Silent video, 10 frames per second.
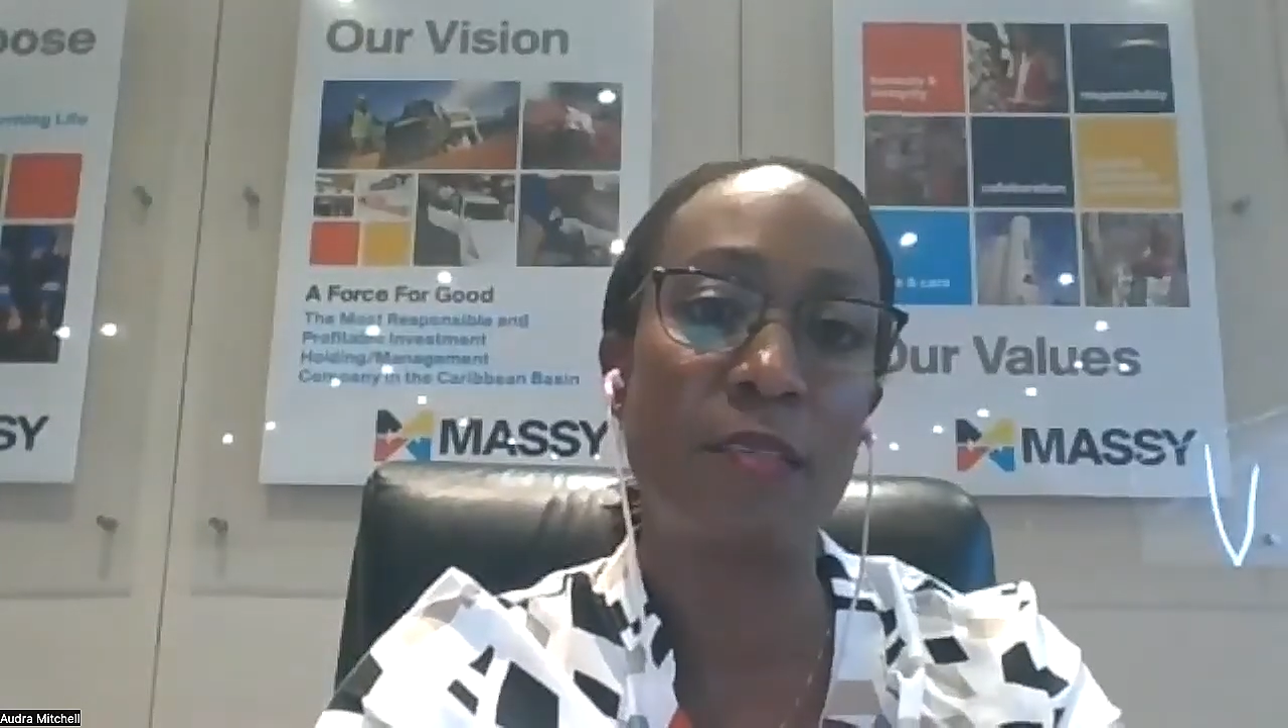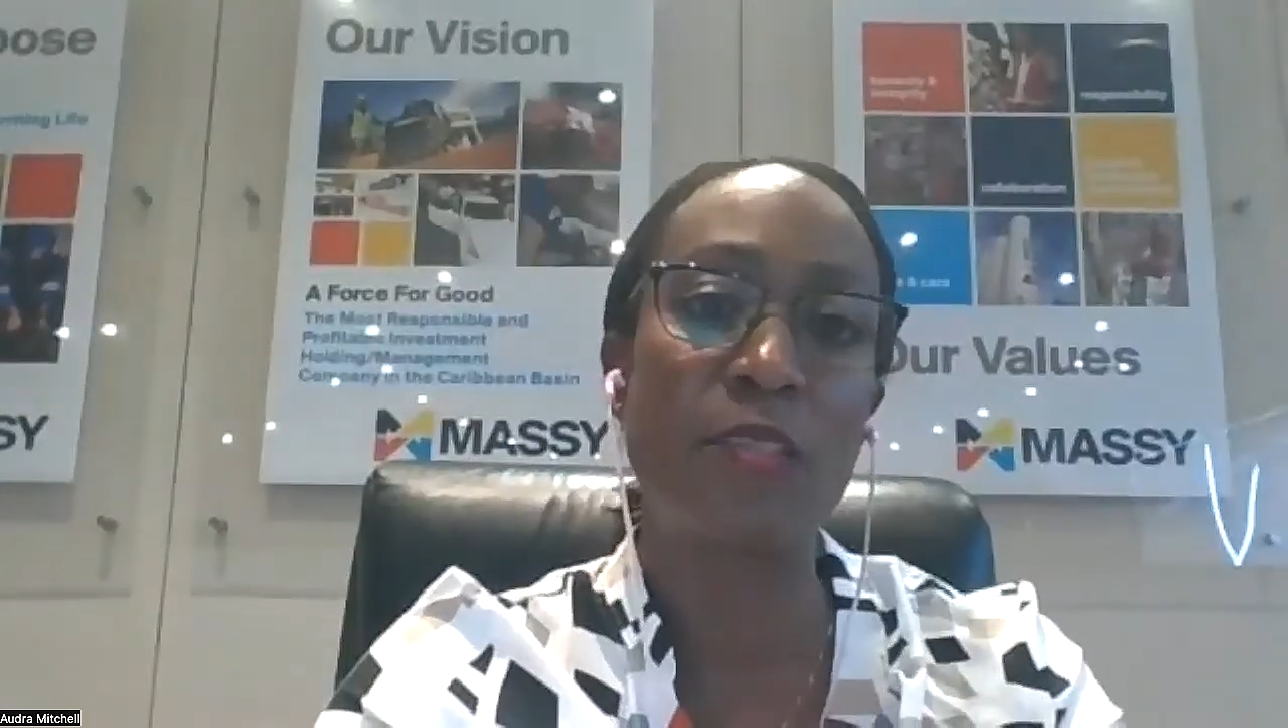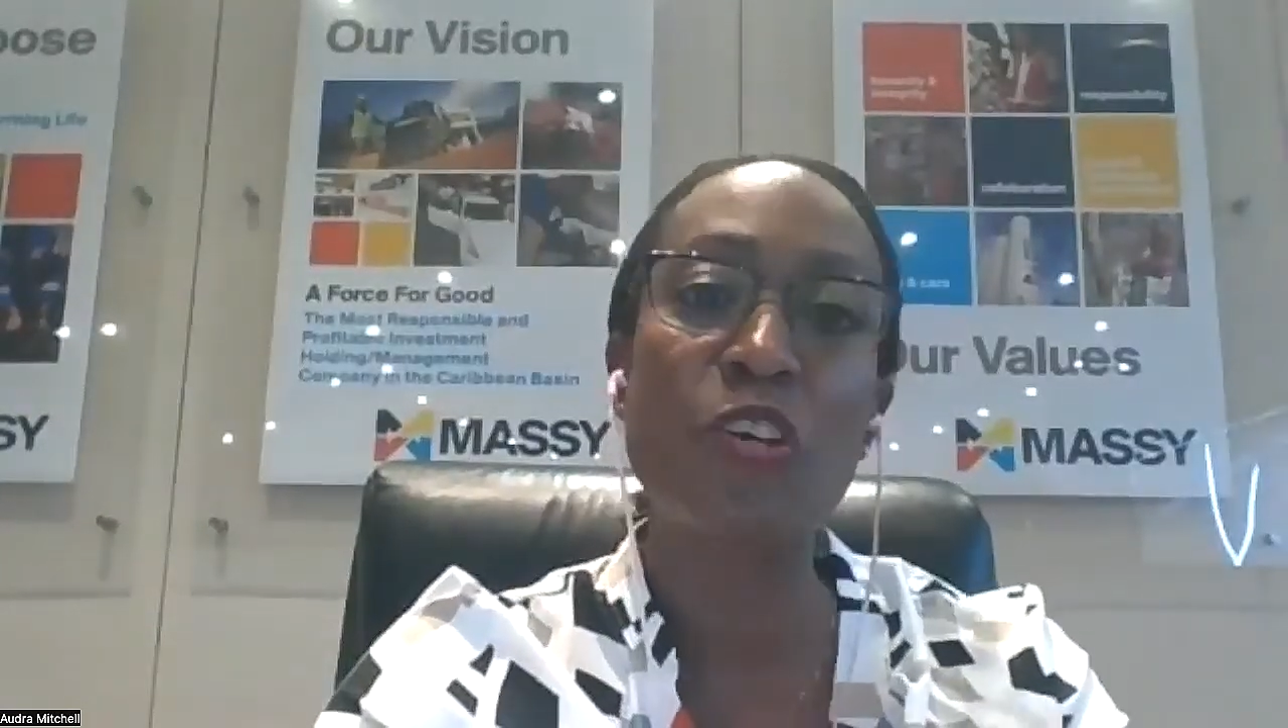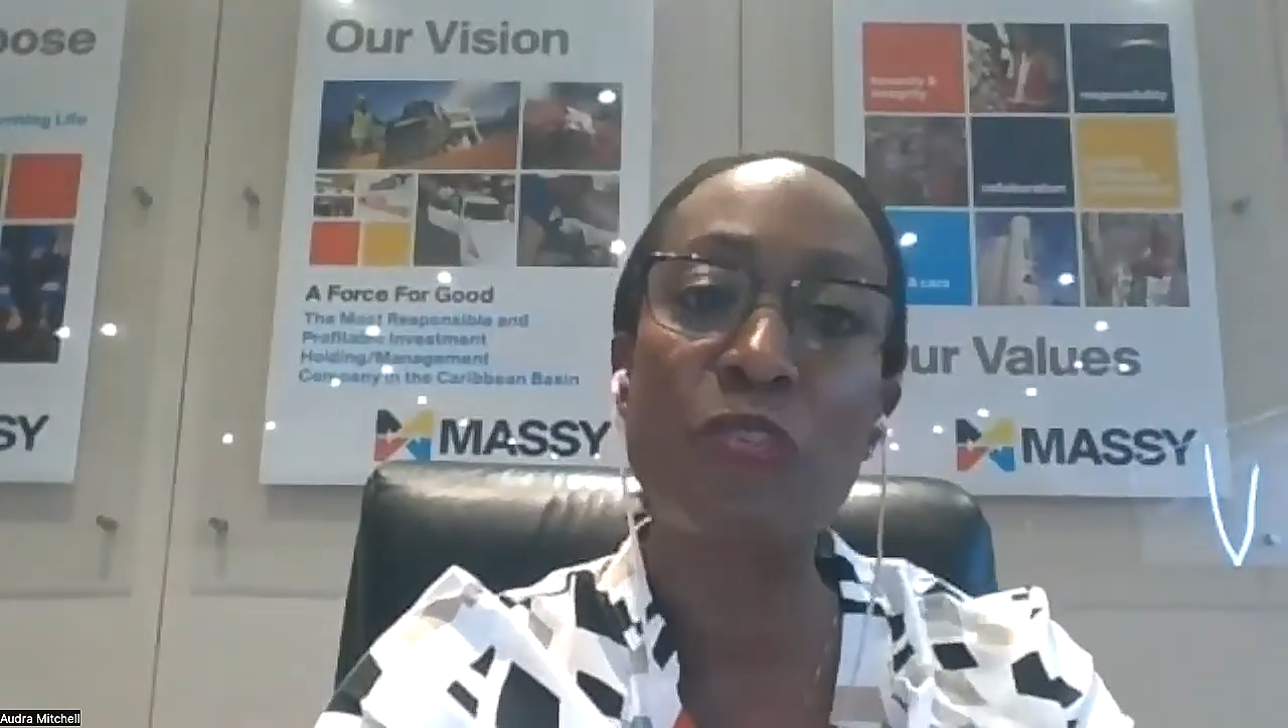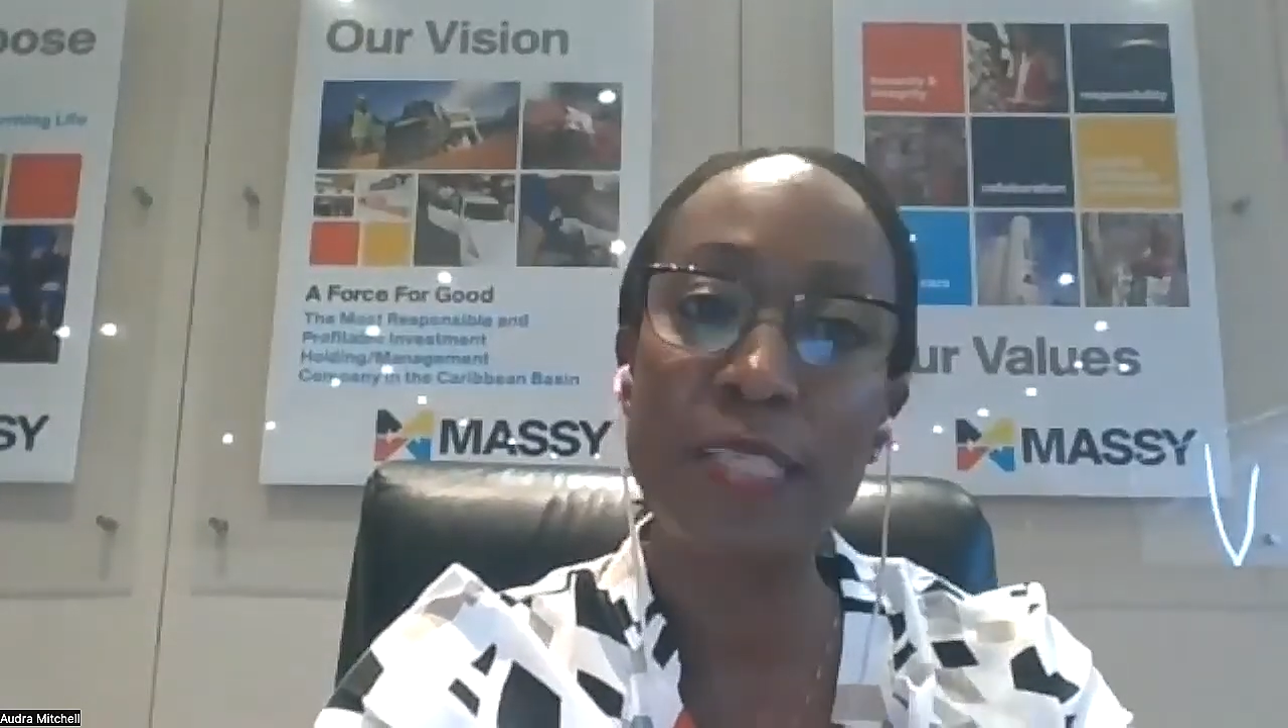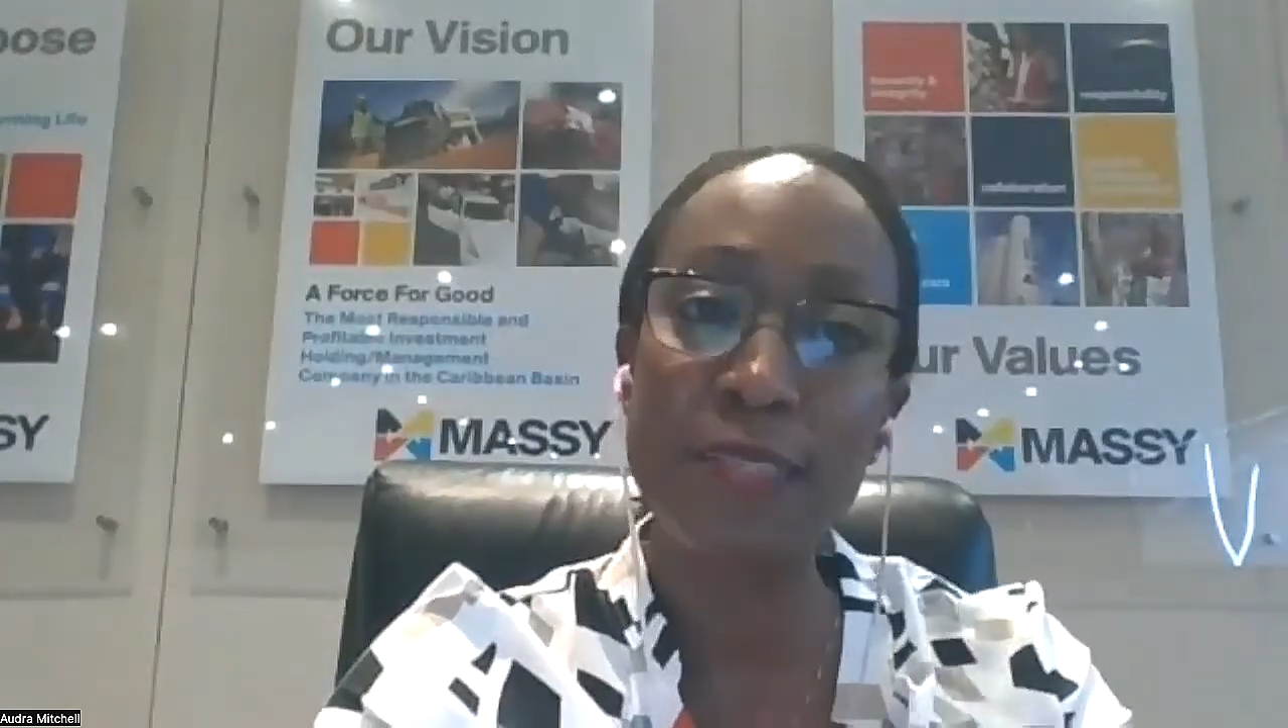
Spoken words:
to create